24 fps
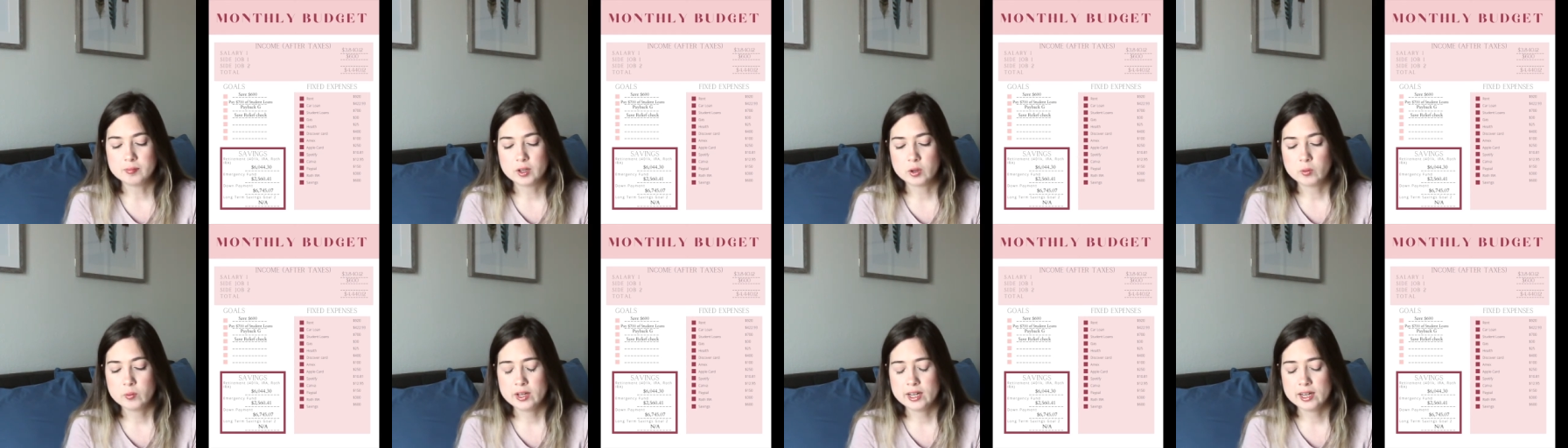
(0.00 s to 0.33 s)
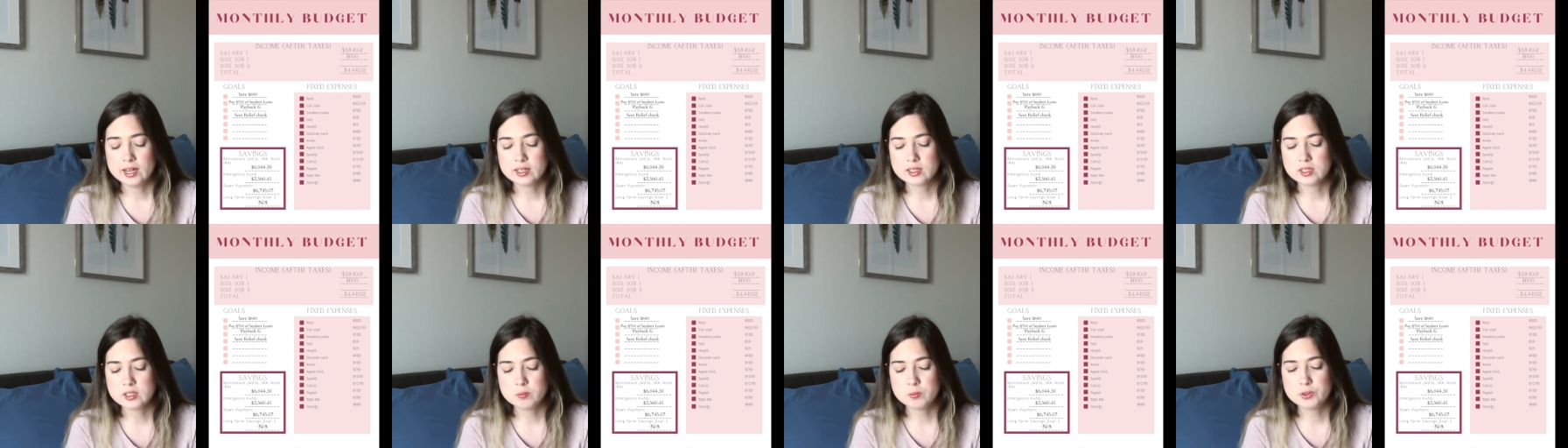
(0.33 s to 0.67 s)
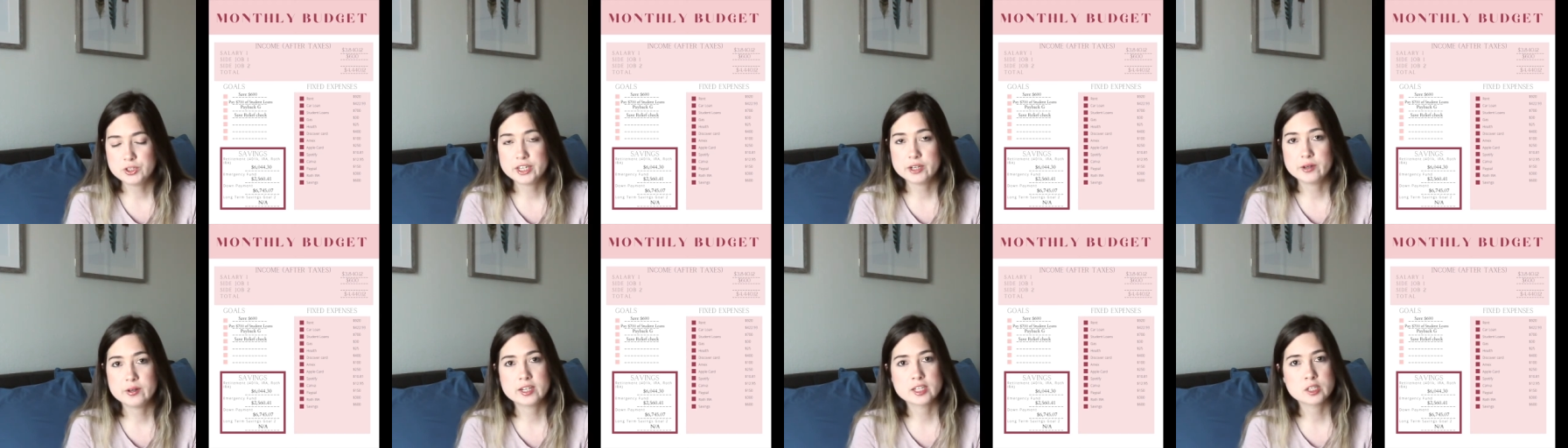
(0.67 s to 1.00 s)
We had some
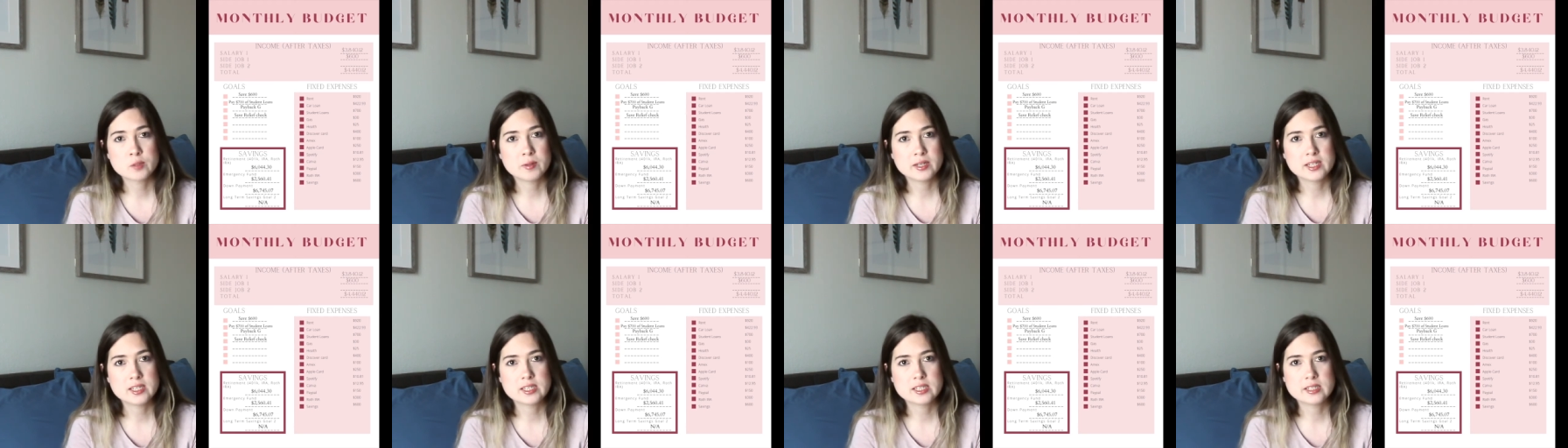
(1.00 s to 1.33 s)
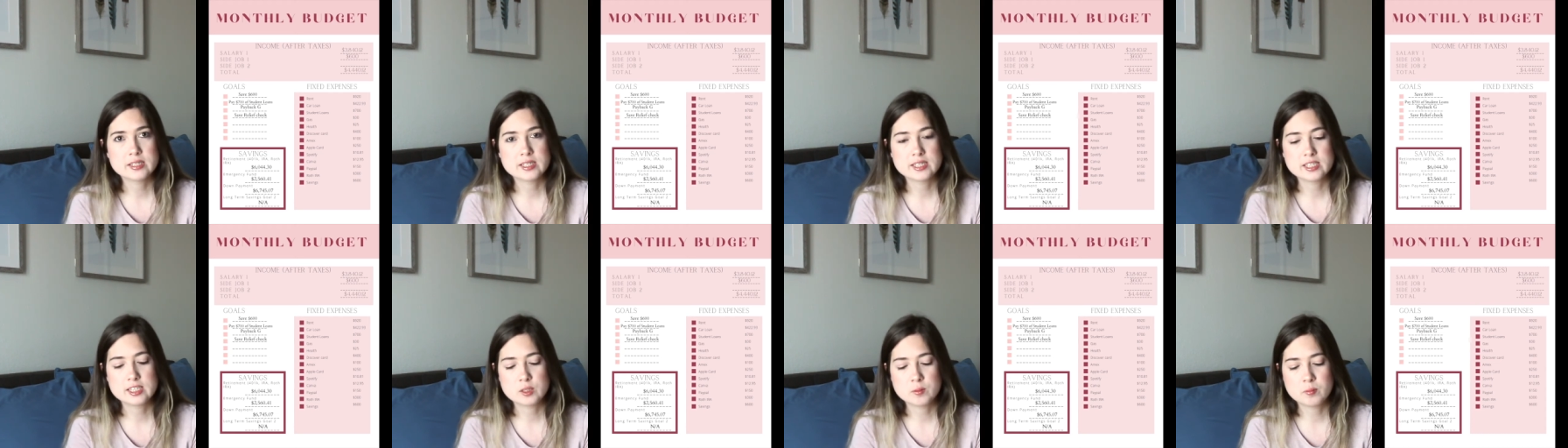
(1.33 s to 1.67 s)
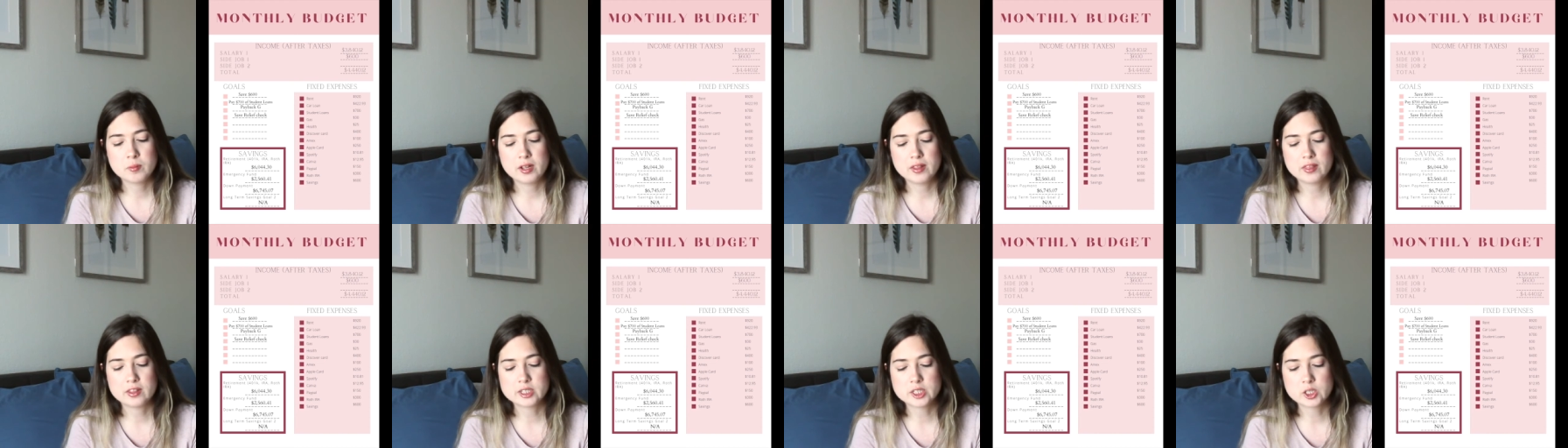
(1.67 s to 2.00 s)
shared expenses this
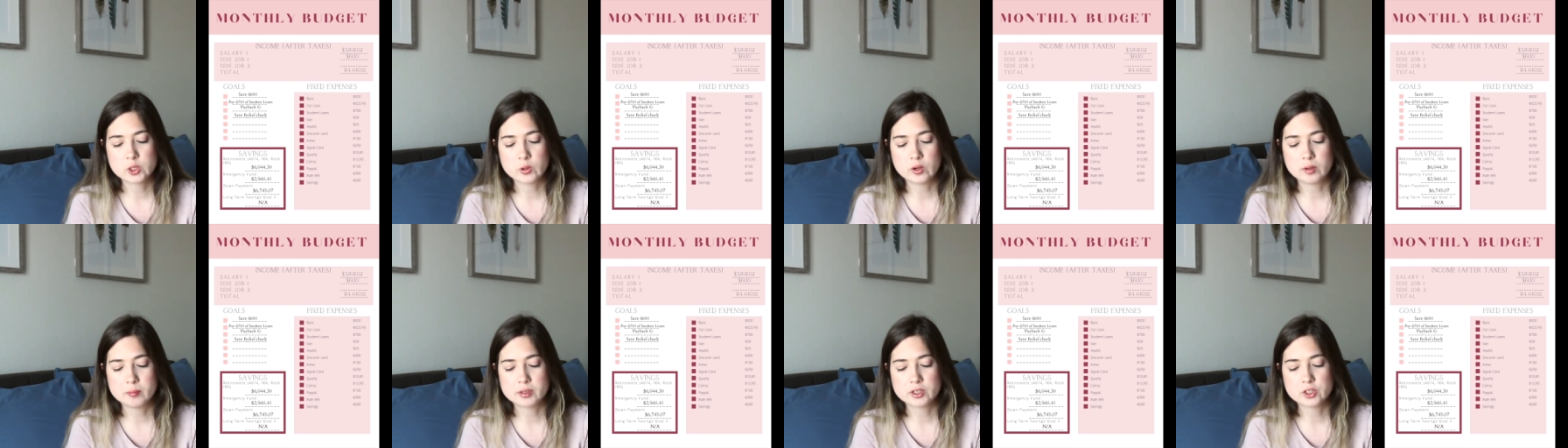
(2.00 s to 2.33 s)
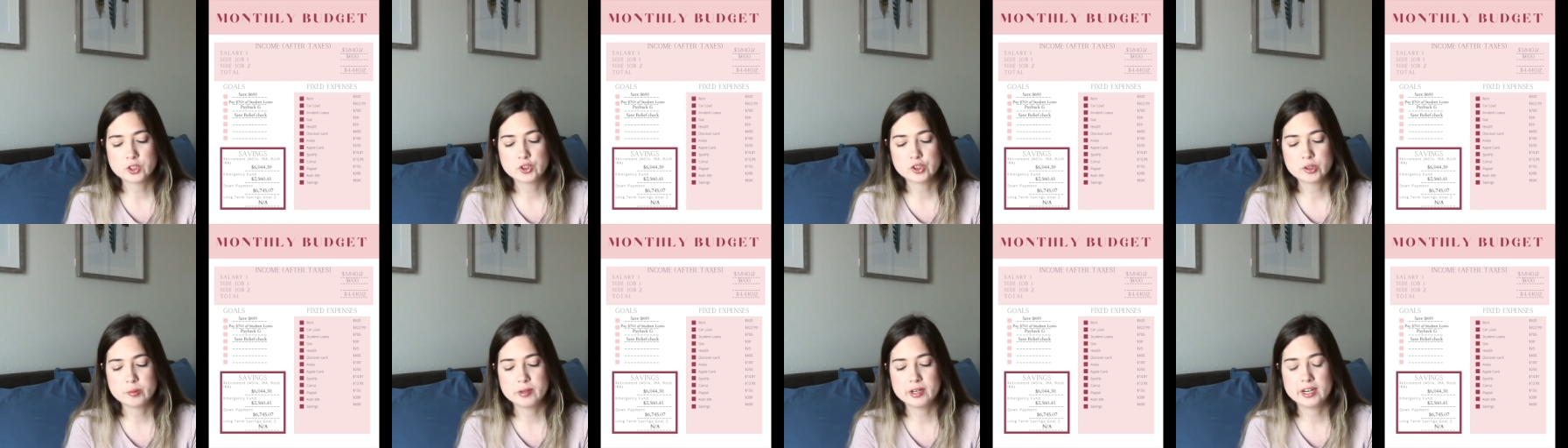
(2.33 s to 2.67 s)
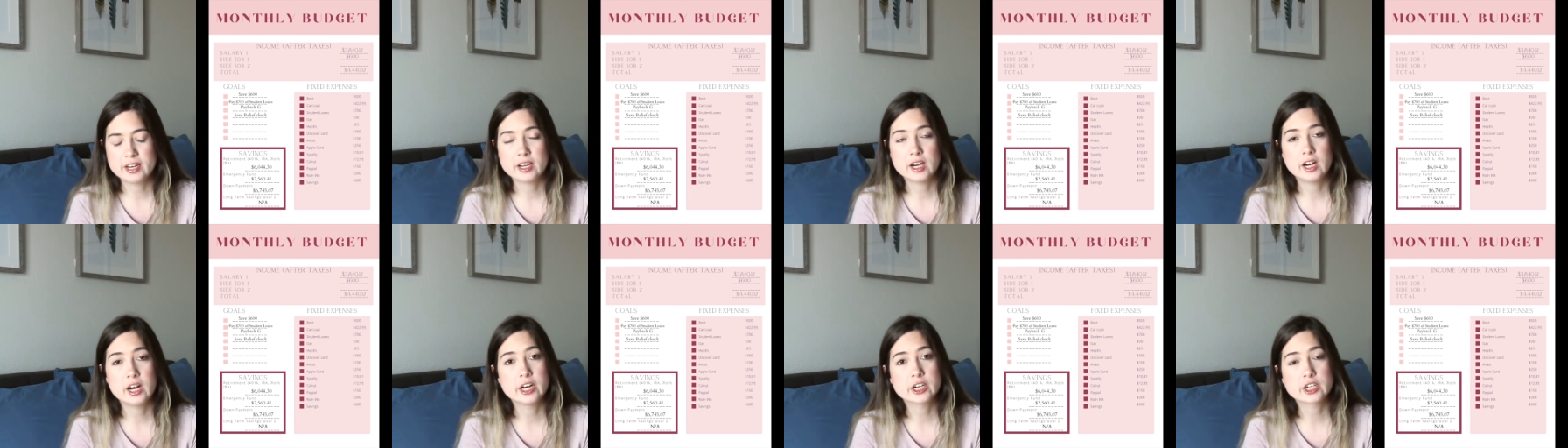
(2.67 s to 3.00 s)
month, so I'm
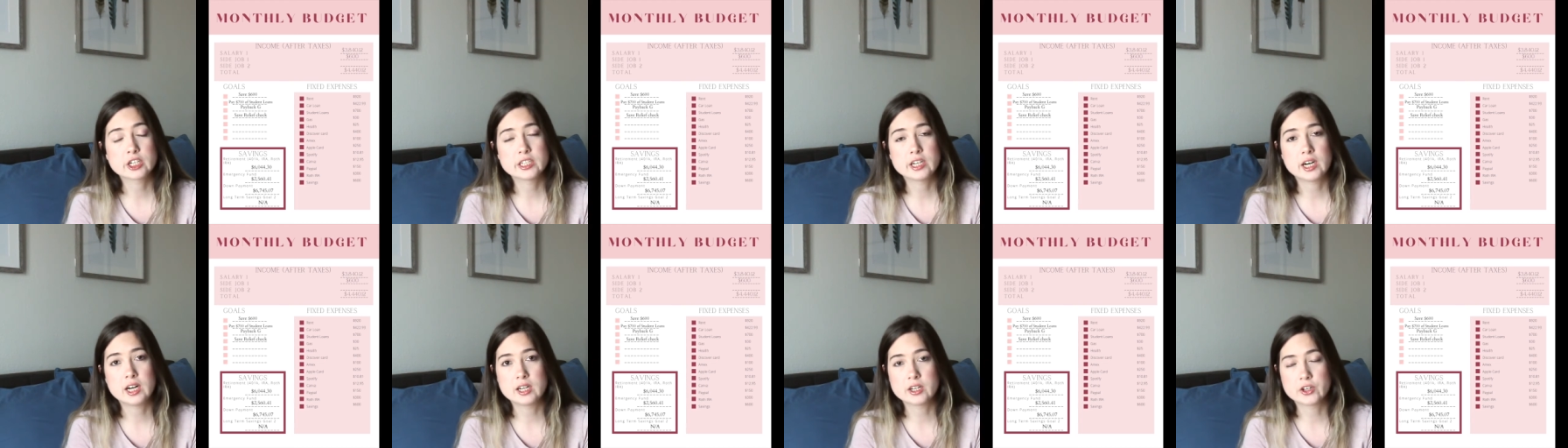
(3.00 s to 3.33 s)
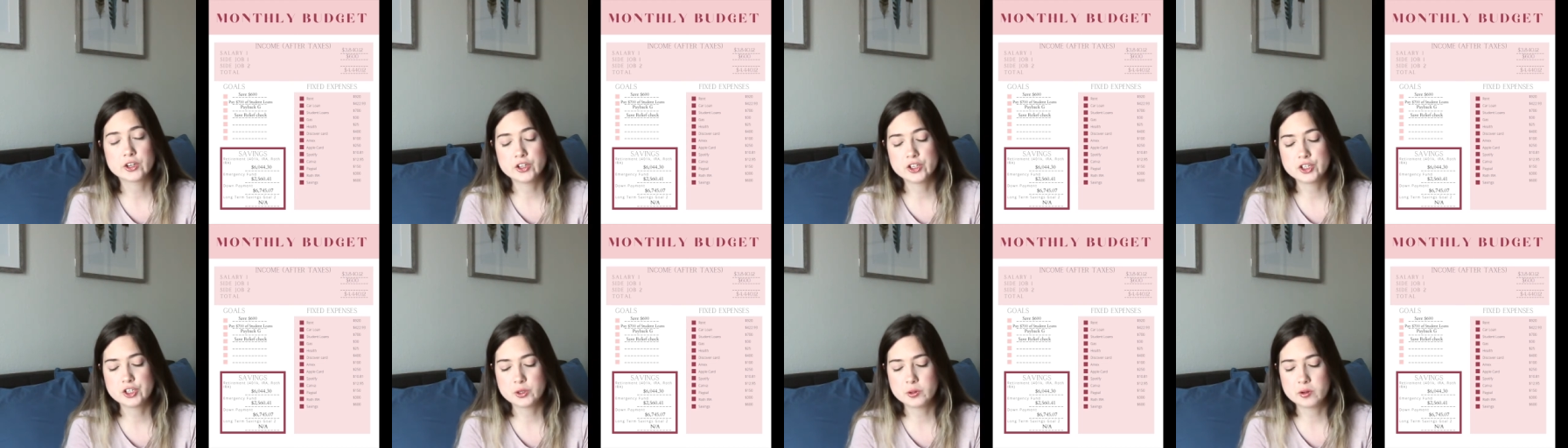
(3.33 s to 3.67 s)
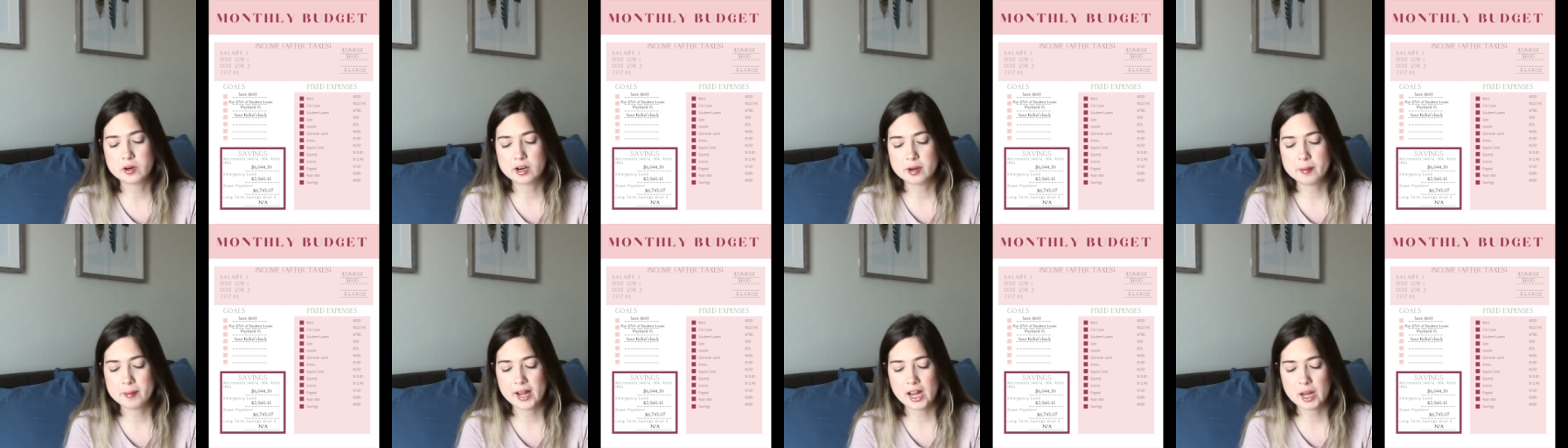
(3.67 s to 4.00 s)
contributing $100 to
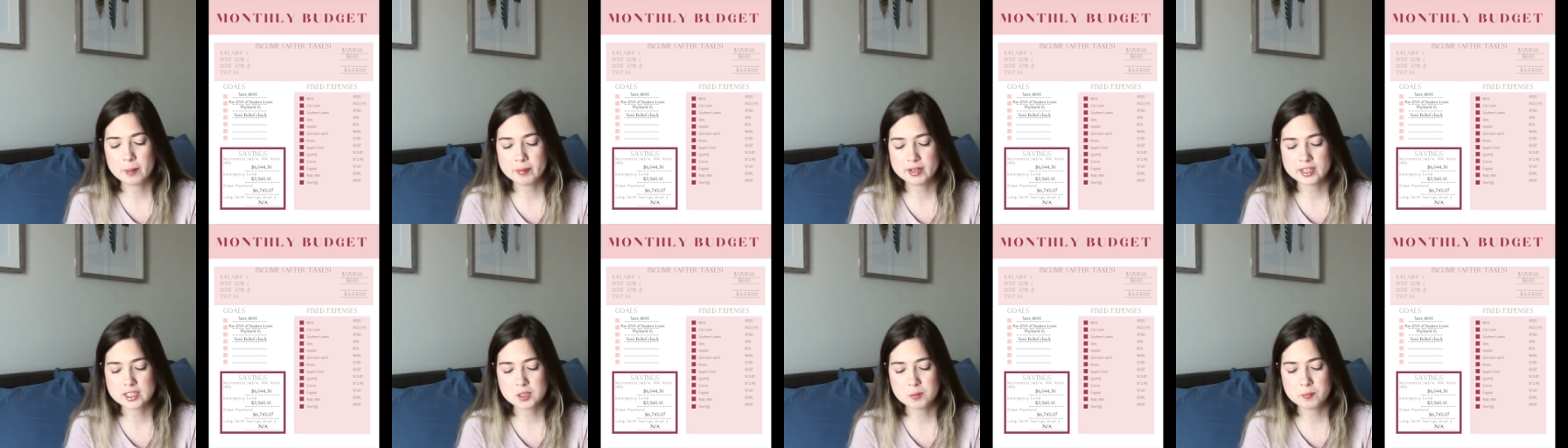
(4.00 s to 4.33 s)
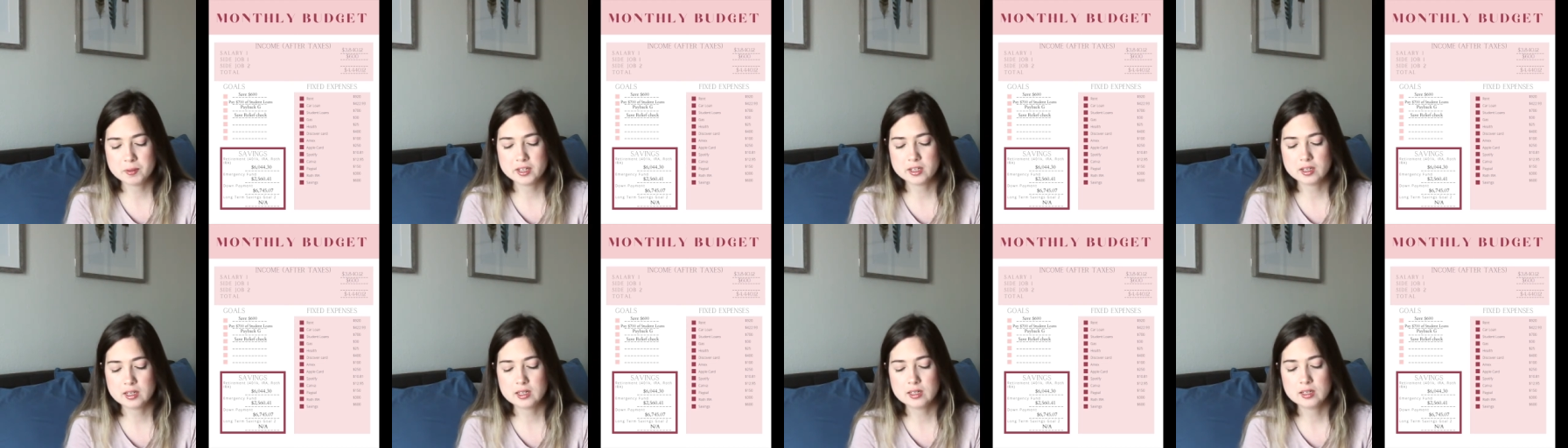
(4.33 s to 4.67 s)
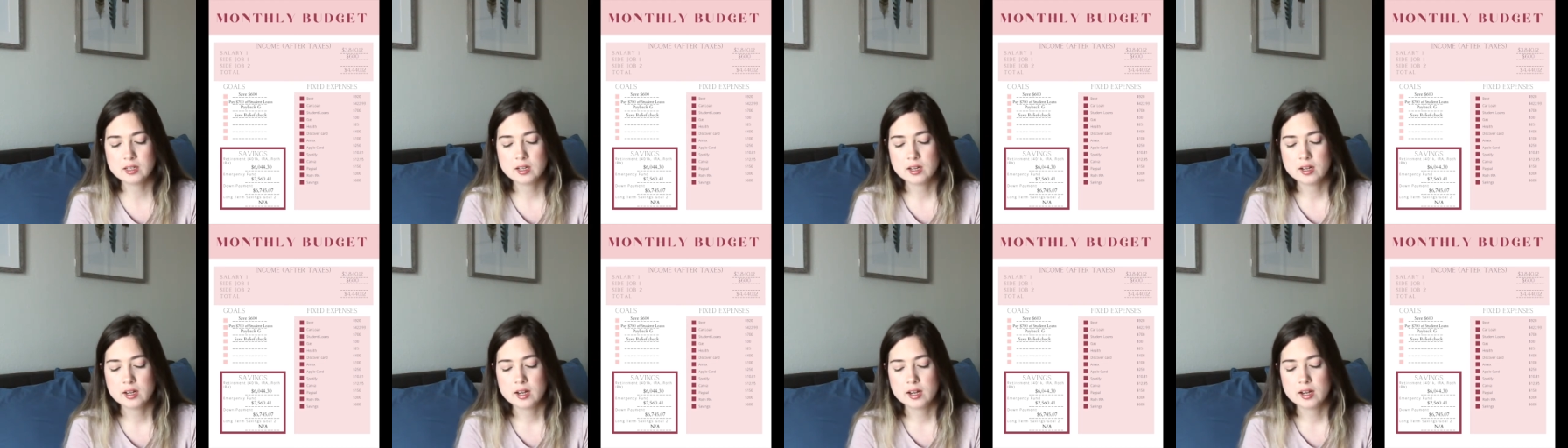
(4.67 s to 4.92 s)
our Amex bill.